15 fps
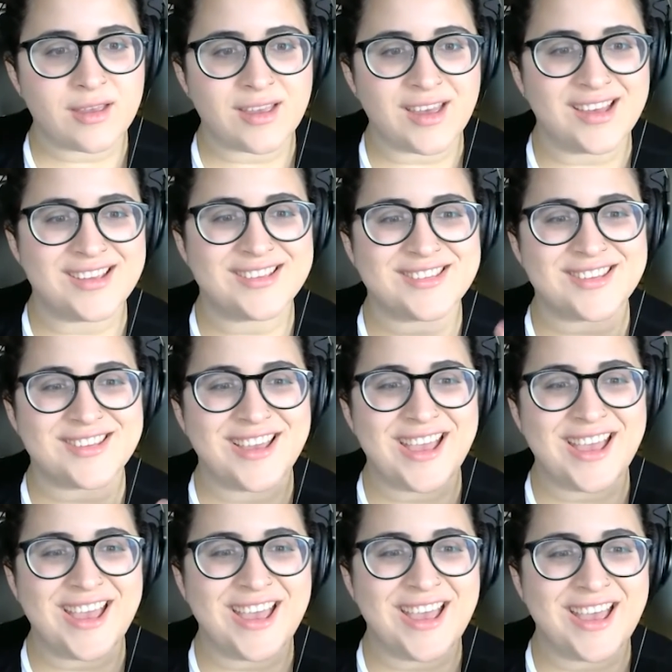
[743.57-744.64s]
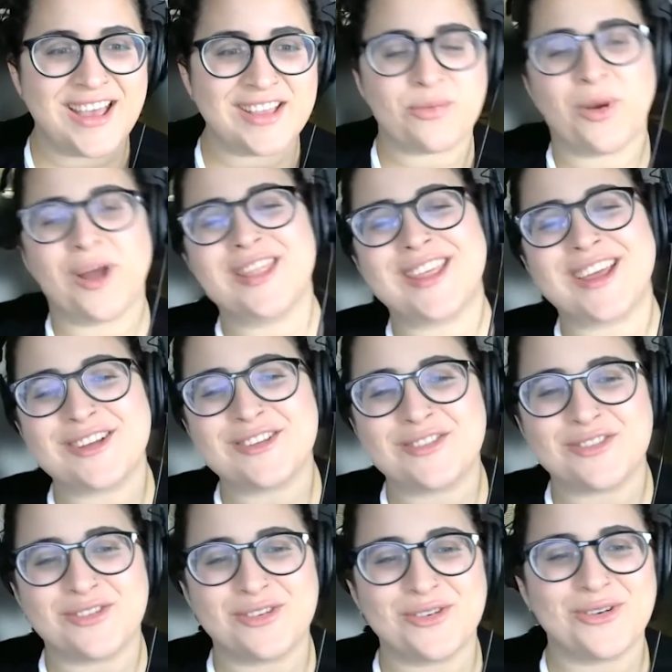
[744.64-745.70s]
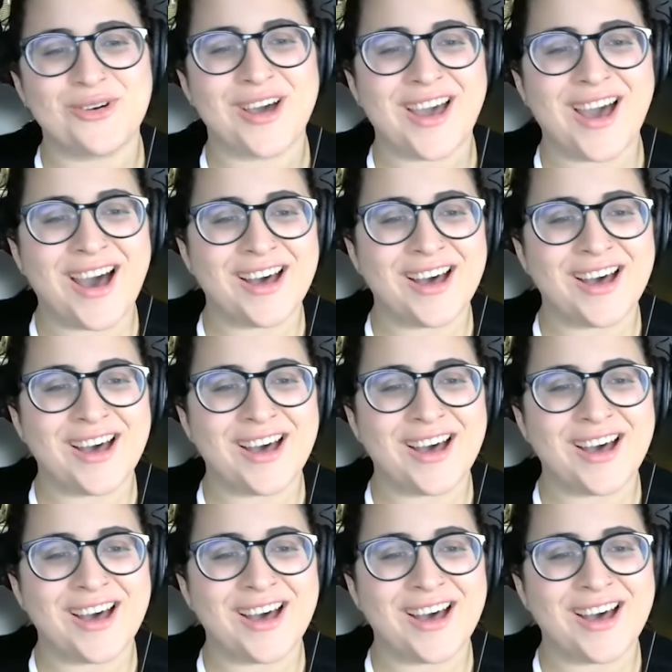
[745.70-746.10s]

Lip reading: because it's one thing to